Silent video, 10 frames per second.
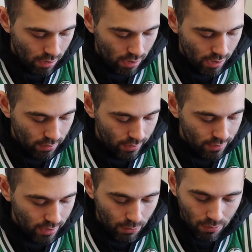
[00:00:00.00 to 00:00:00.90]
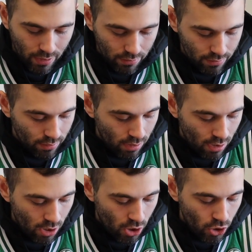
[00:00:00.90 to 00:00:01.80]
Let's see, what else?
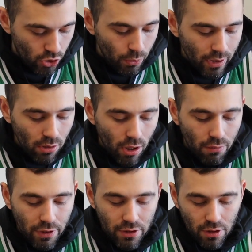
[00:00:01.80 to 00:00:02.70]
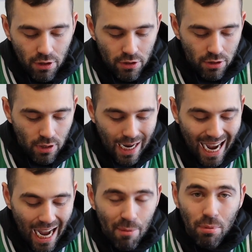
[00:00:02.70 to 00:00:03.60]
Doing a lot of research,
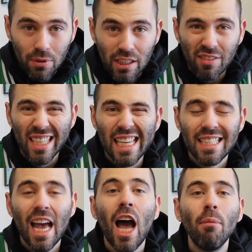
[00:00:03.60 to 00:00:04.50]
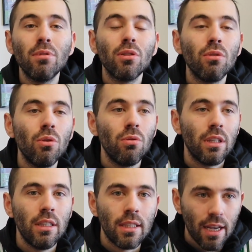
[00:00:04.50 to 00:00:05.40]
I believe, is
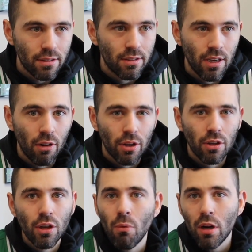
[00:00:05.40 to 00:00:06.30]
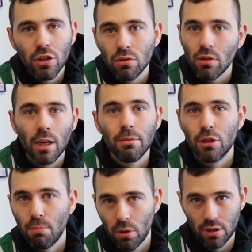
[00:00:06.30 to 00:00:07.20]
absolutely necessary. You don't want to just look up the
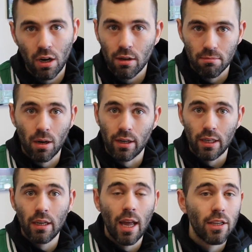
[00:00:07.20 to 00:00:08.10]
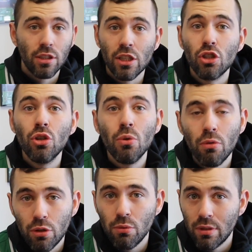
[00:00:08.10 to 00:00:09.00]
sports card market. As in
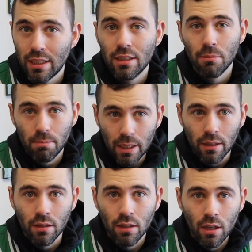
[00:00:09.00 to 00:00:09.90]
tuned you need to be,